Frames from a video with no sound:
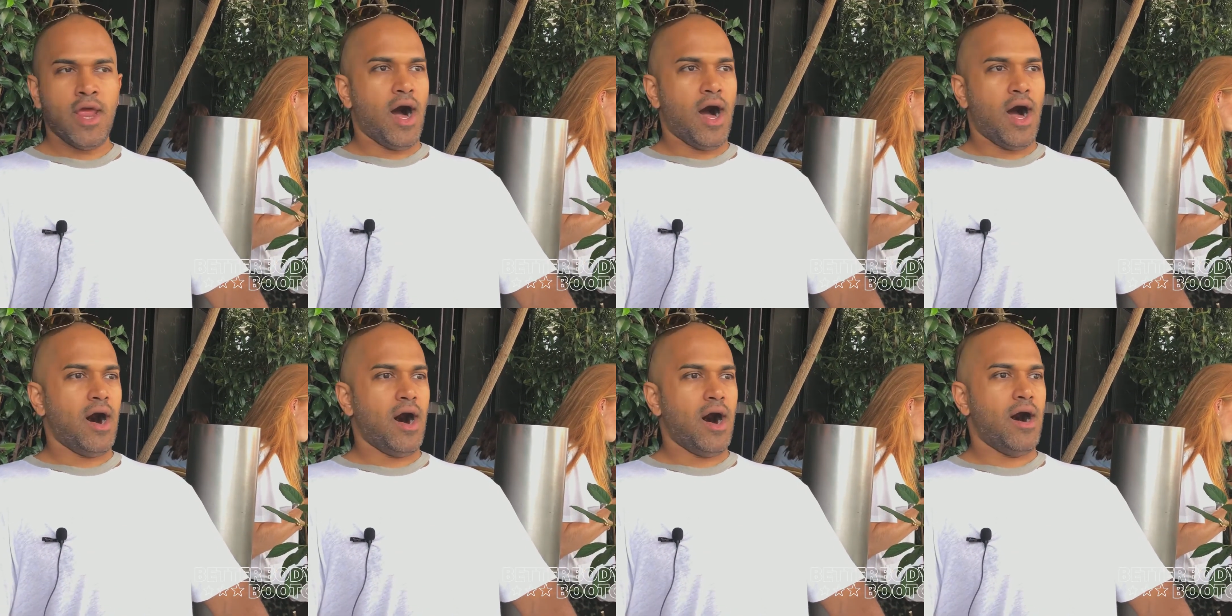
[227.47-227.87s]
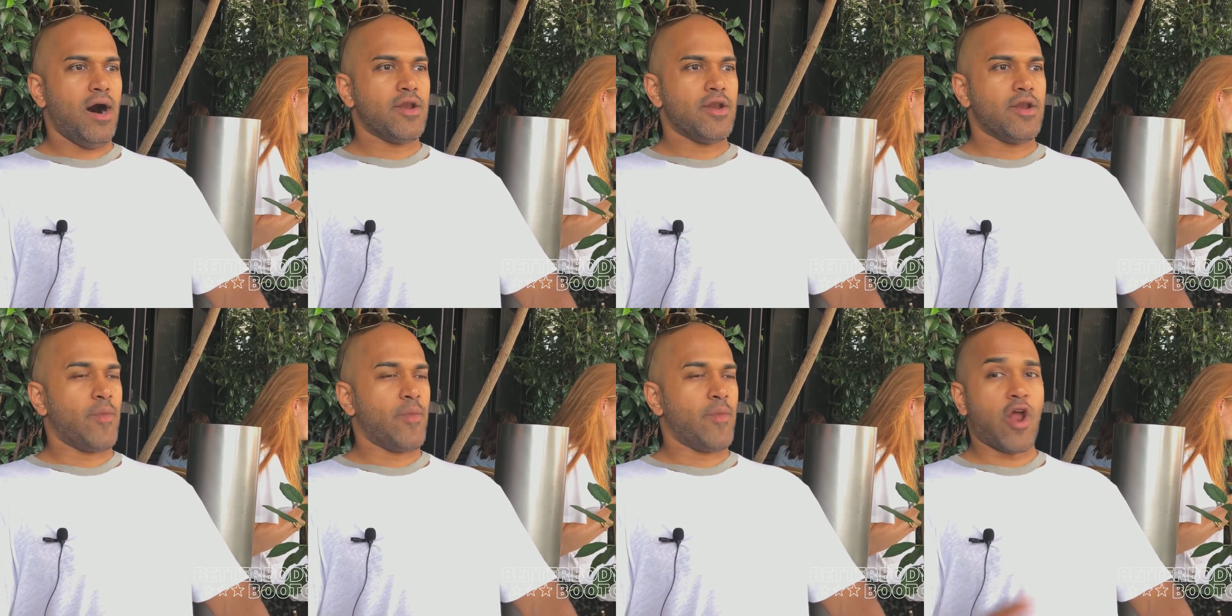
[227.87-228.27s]
uh,
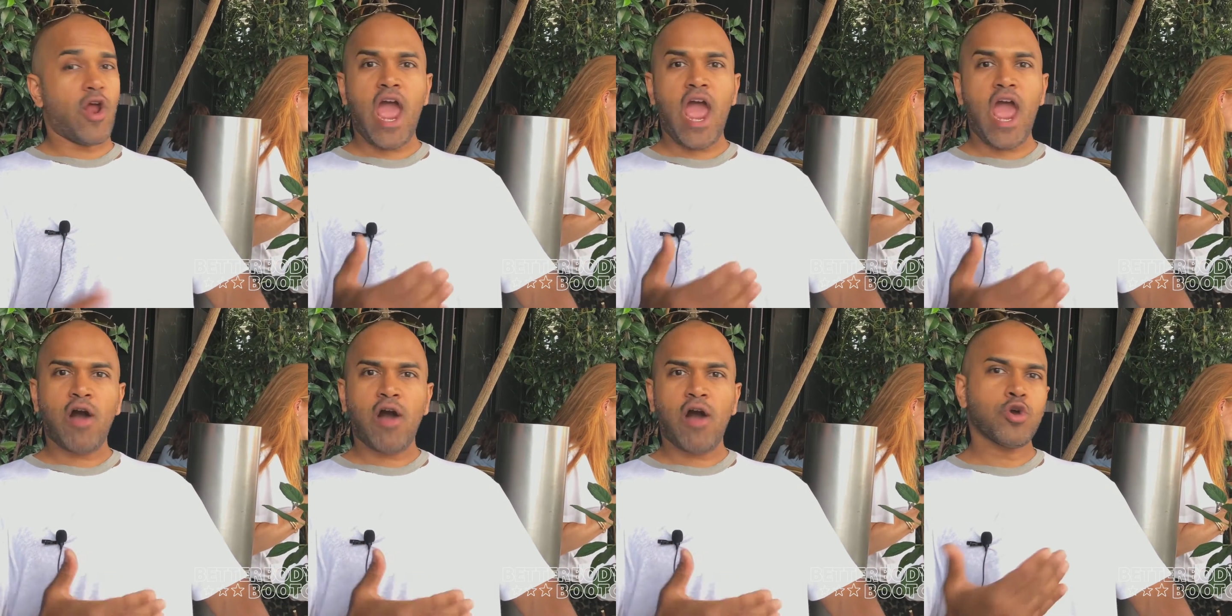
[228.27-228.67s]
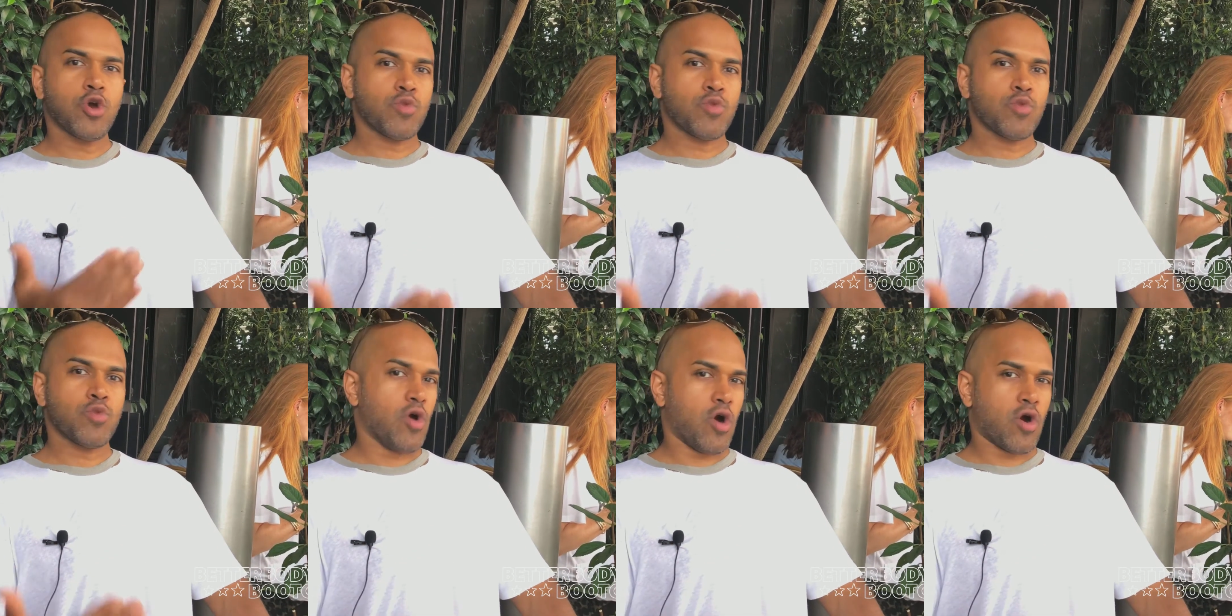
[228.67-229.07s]
no matter how
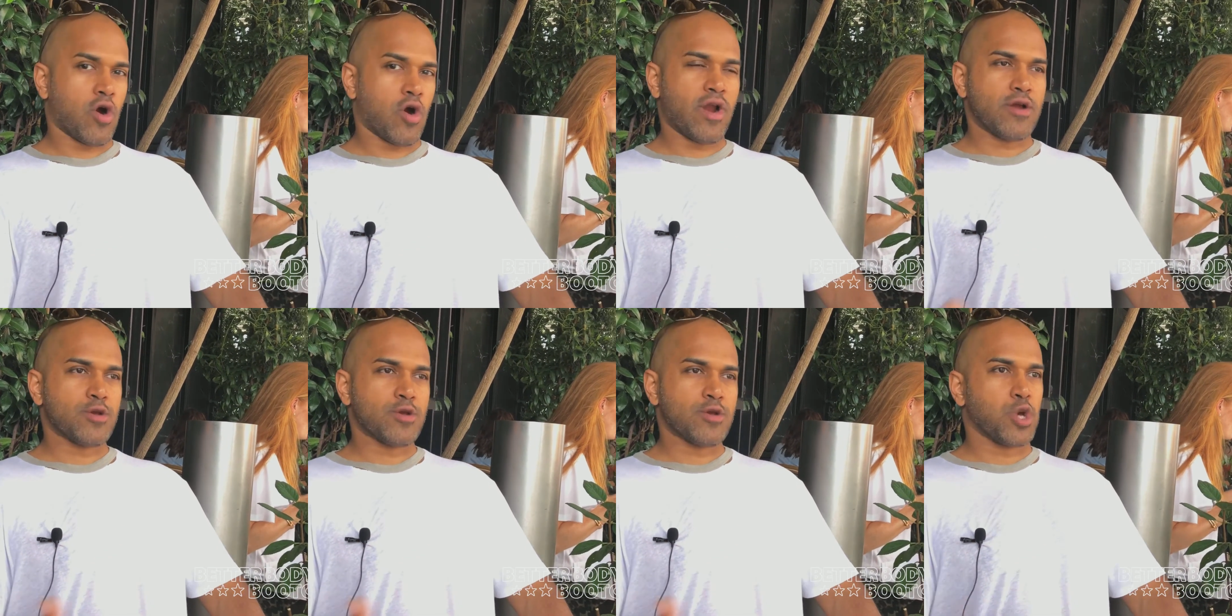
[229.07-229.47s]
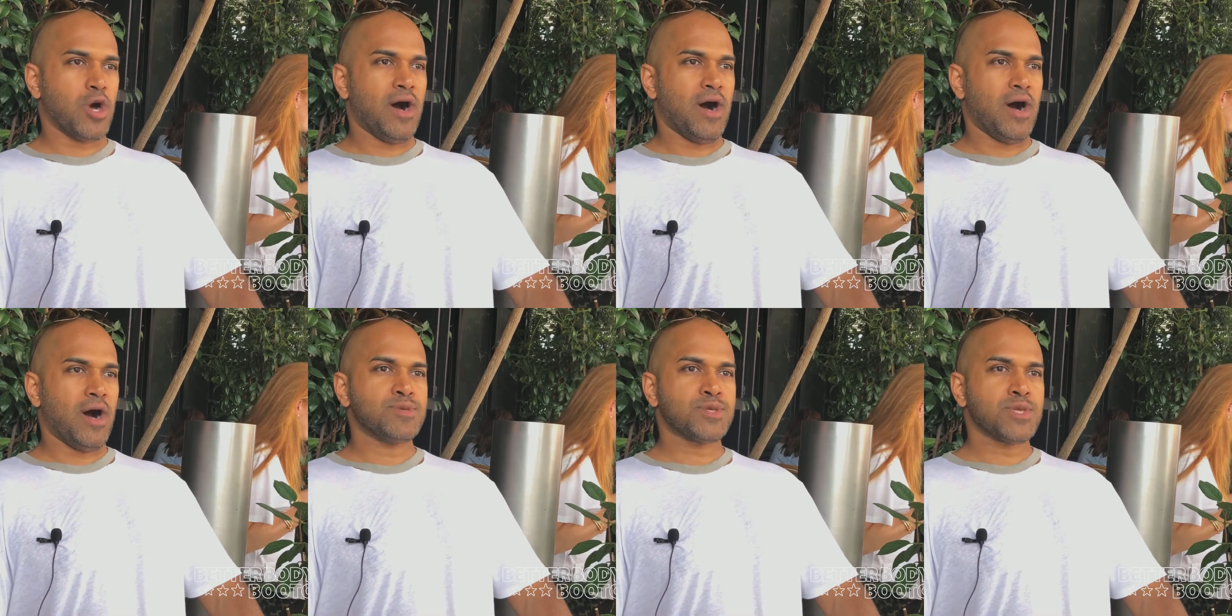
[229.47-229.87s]
good we are at our
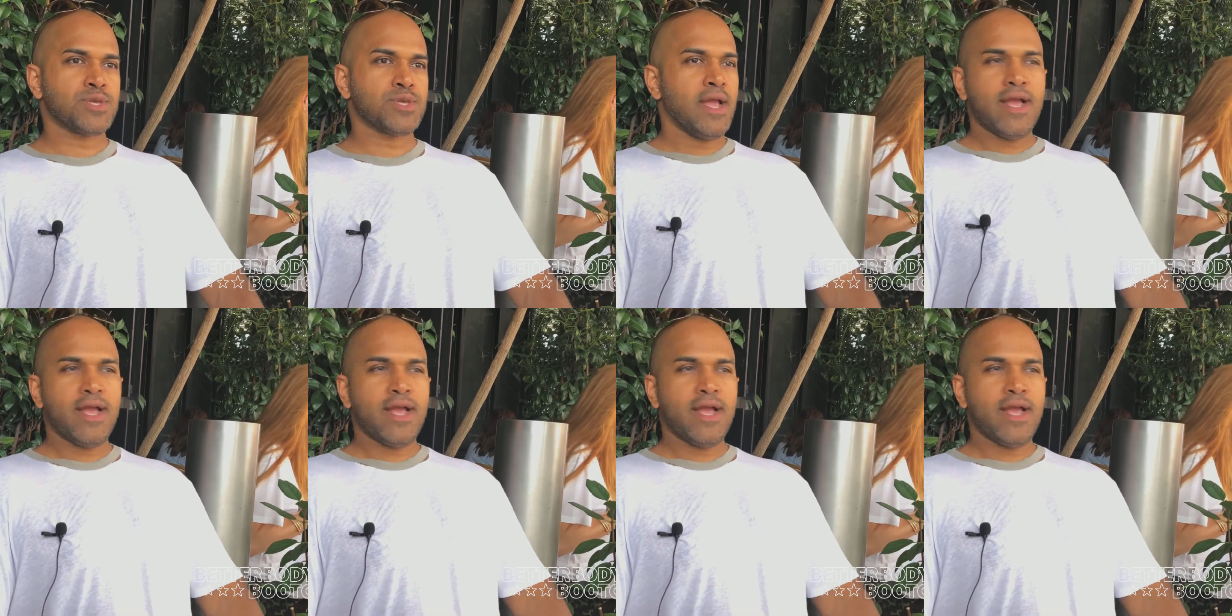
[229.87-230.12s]
jobs,